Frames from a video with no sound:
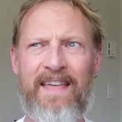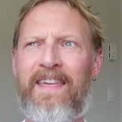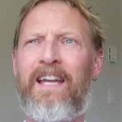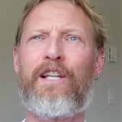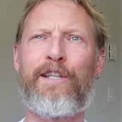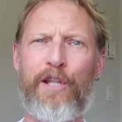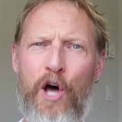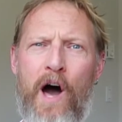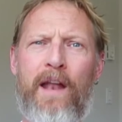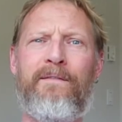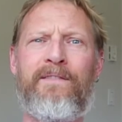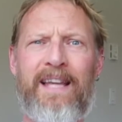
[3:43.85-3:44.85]
I think a
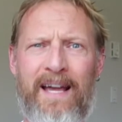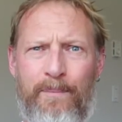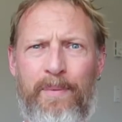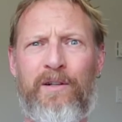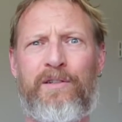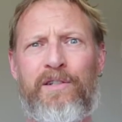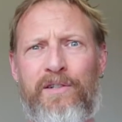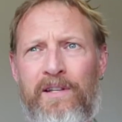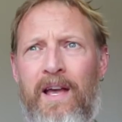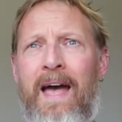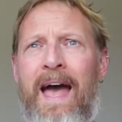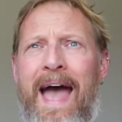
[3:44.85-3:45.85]
lot of deck builders
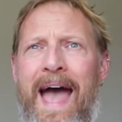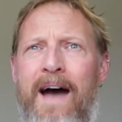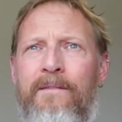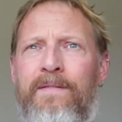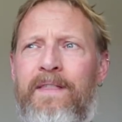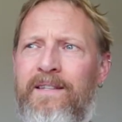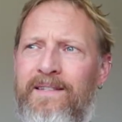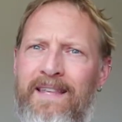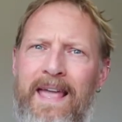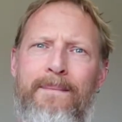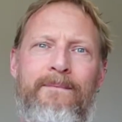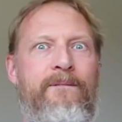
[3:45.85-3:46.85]
have the
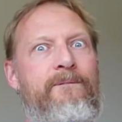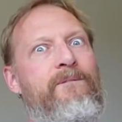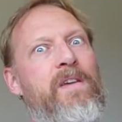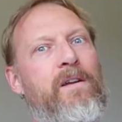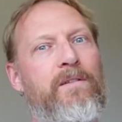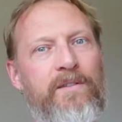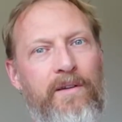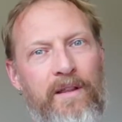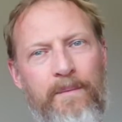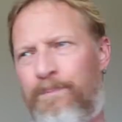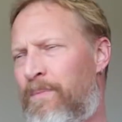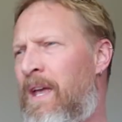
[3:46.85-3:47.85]
same feel to
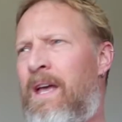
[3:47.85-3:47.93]
them.